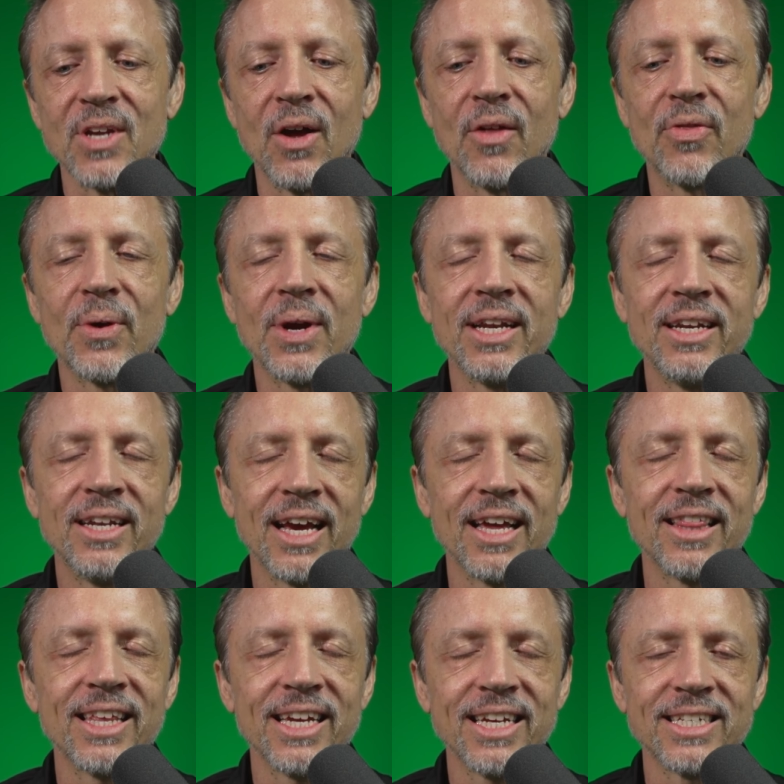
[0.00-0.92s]
Although I,
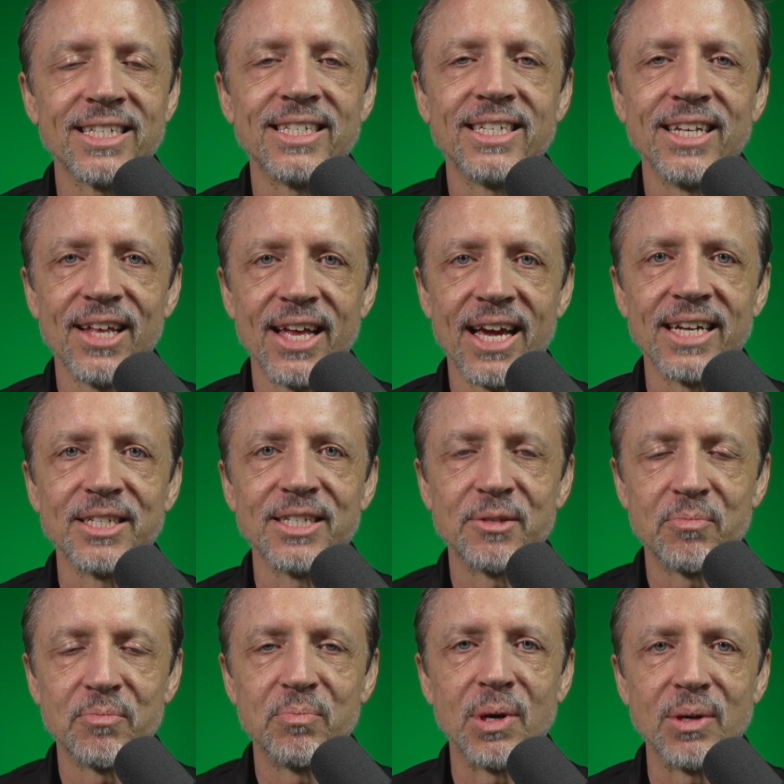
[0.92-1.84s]
I think it still
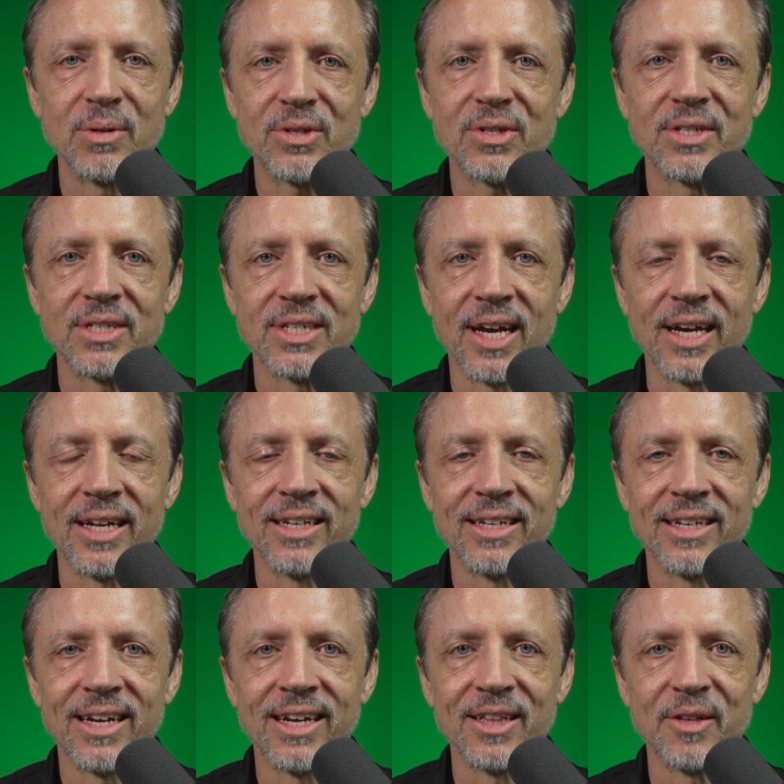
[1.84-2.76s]
has posters
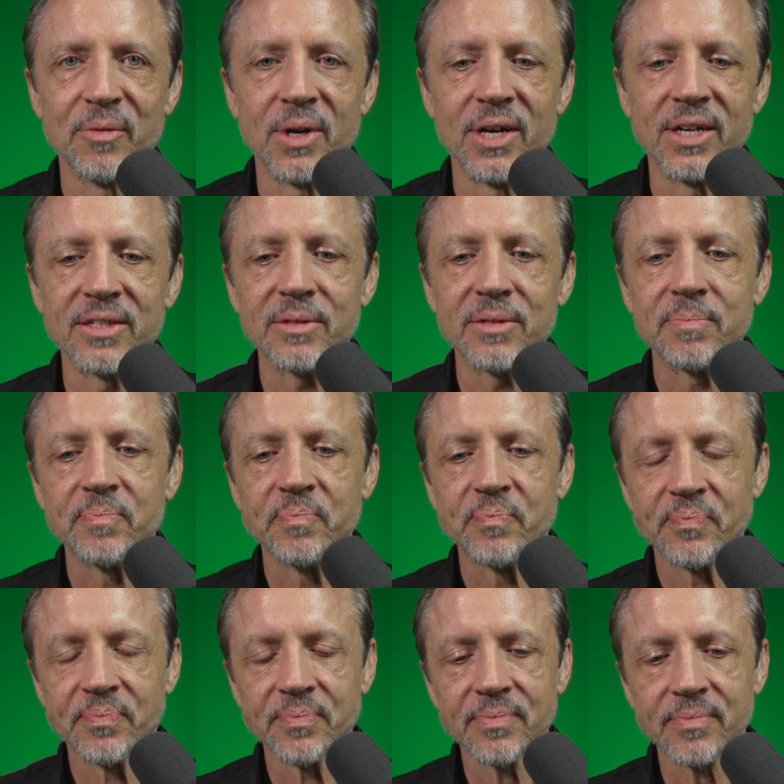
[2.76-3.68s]
on on the walls.
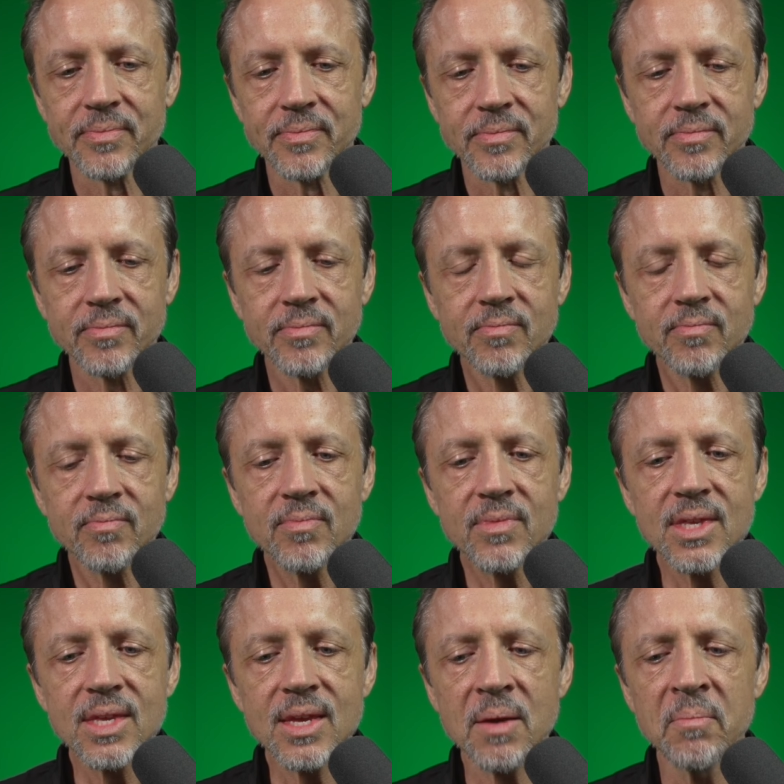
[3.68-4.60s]

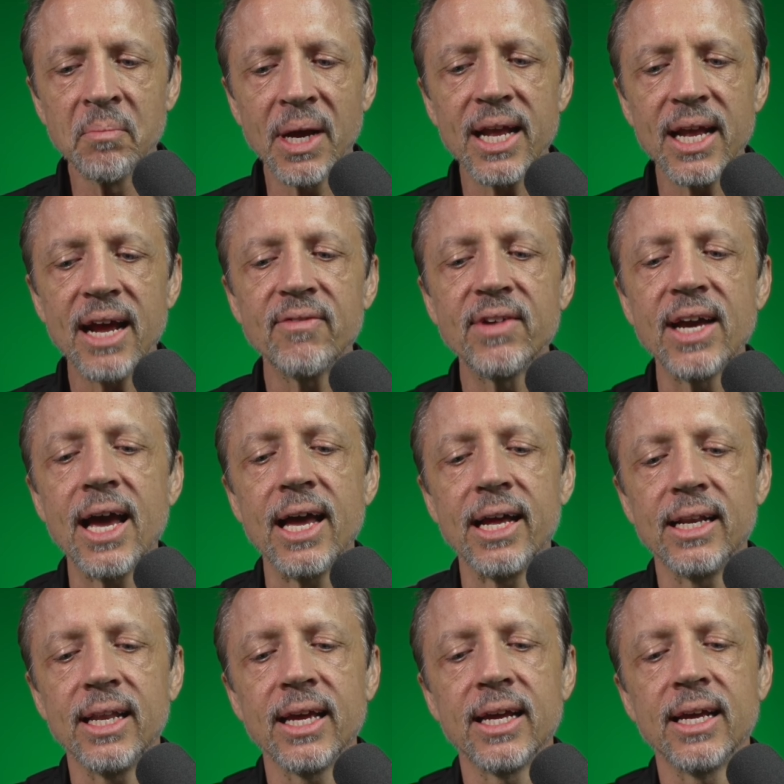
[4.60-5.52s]
But I've
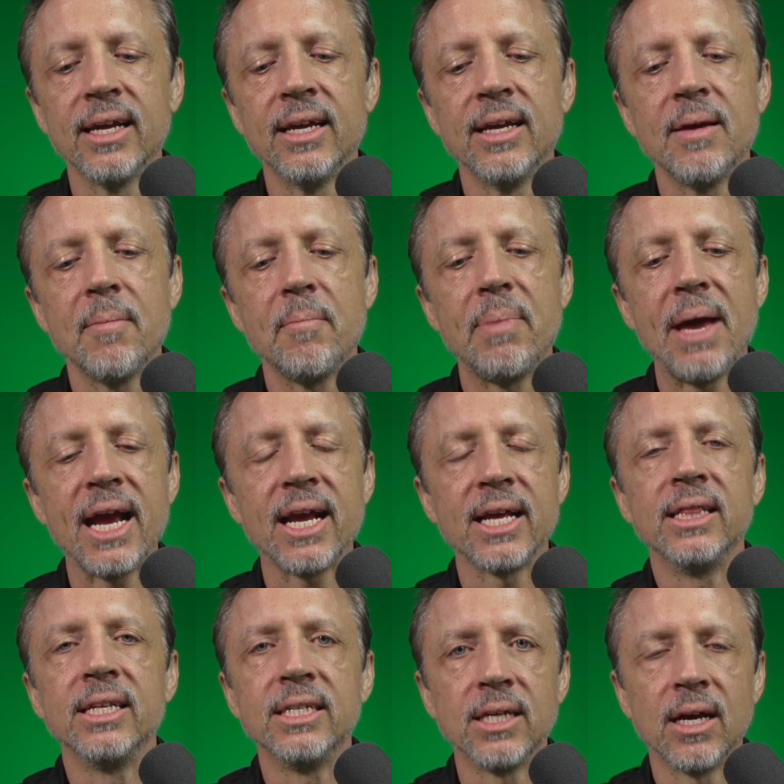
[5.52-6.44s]
got like back
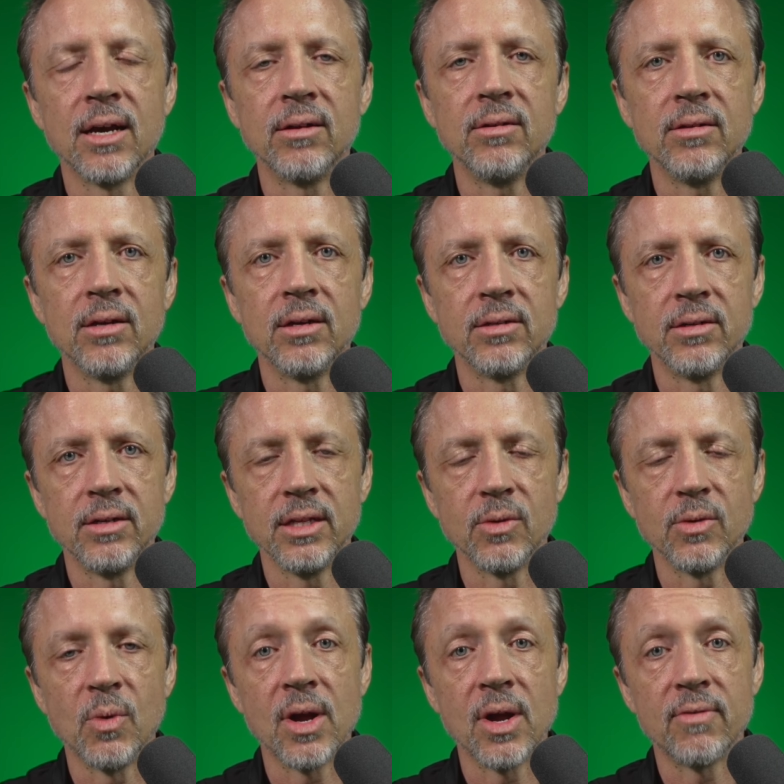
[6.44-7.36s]
in the tunnel underneath
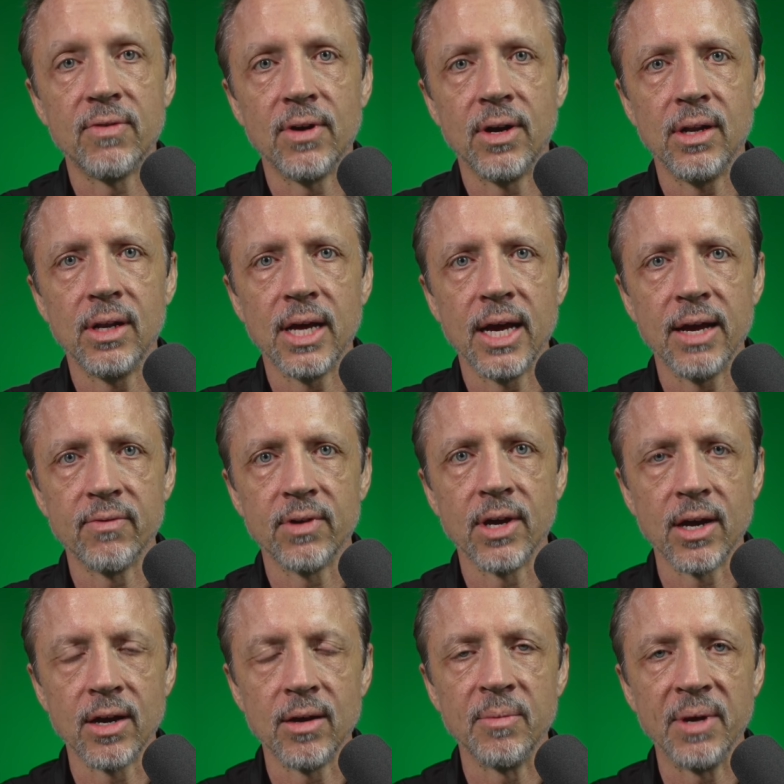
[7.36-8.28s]
the waterfall, I've
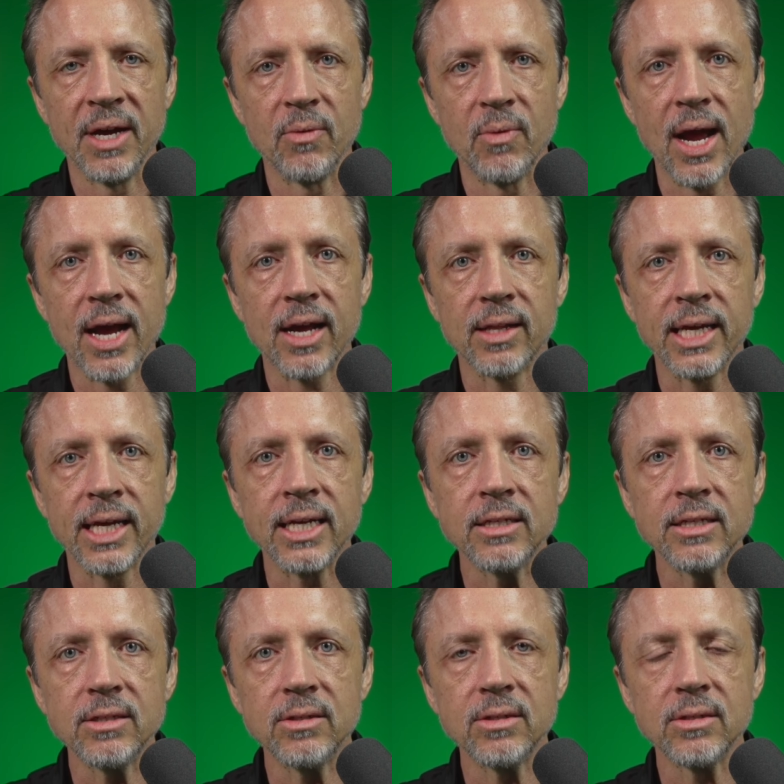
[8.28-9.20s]
got all my
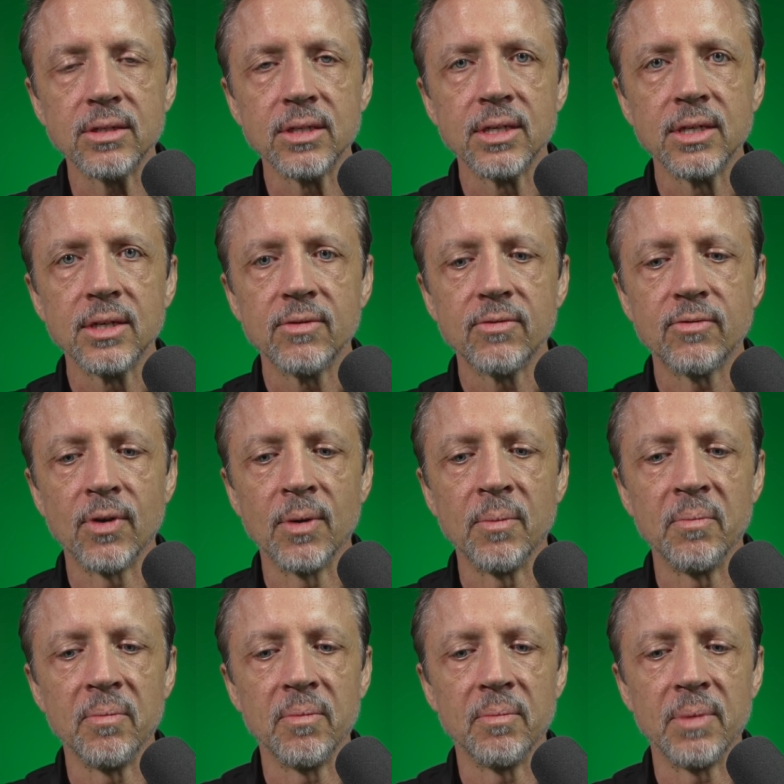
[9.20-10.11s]
racklings
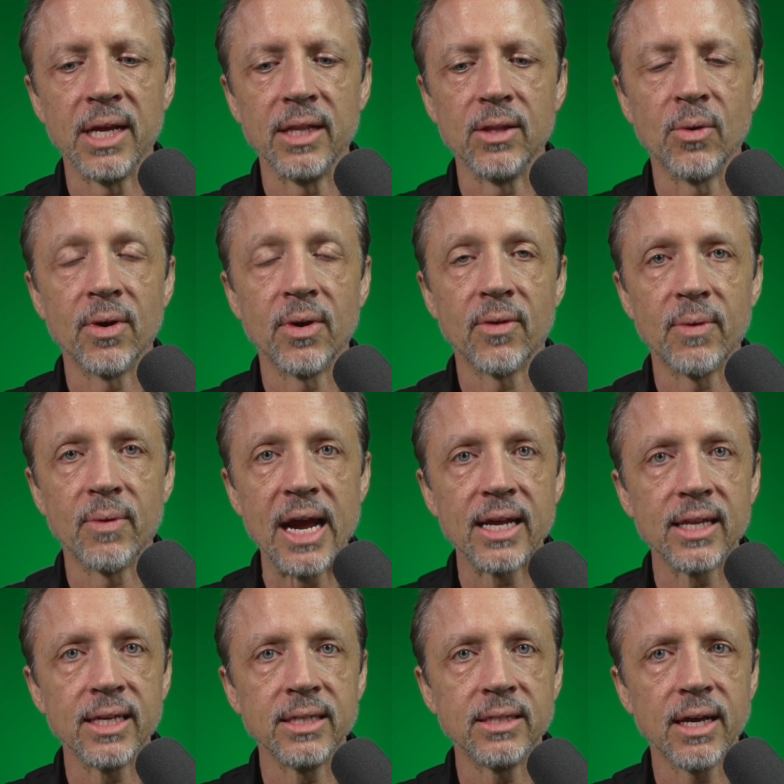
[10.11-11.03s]
from my Lord of the
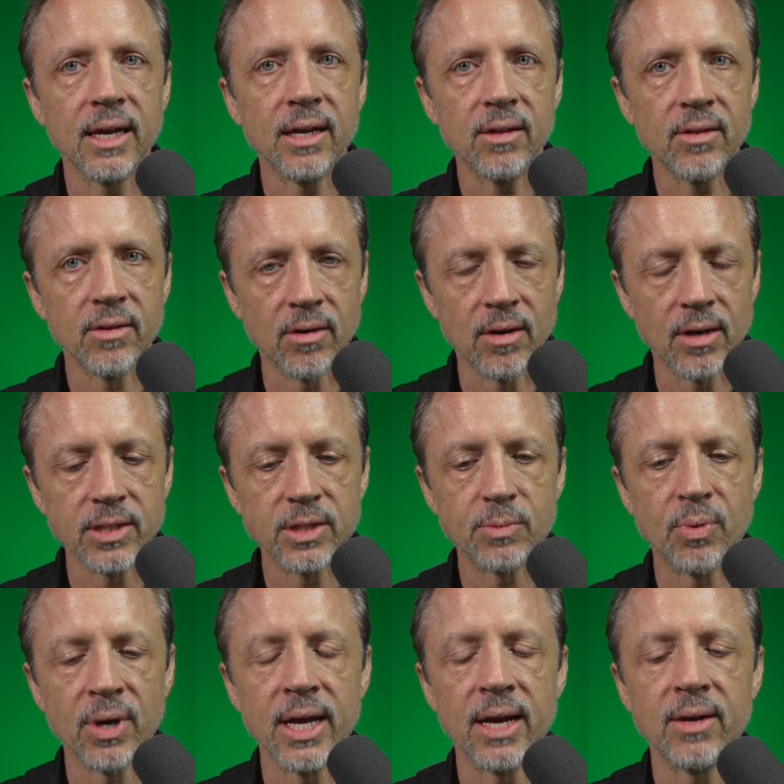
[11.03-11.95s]
Rackling title. They're all
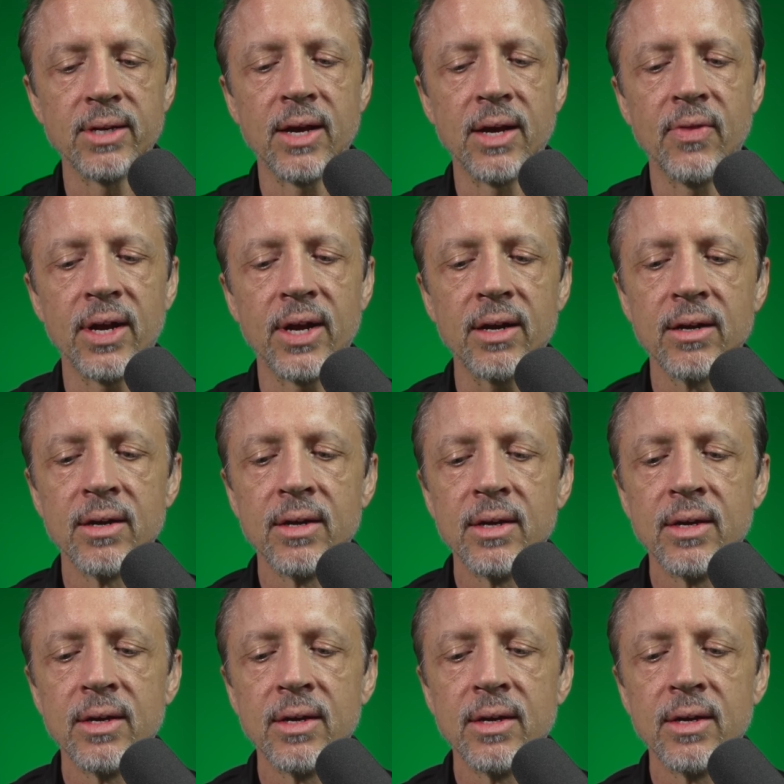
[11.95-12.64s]
spread out down there.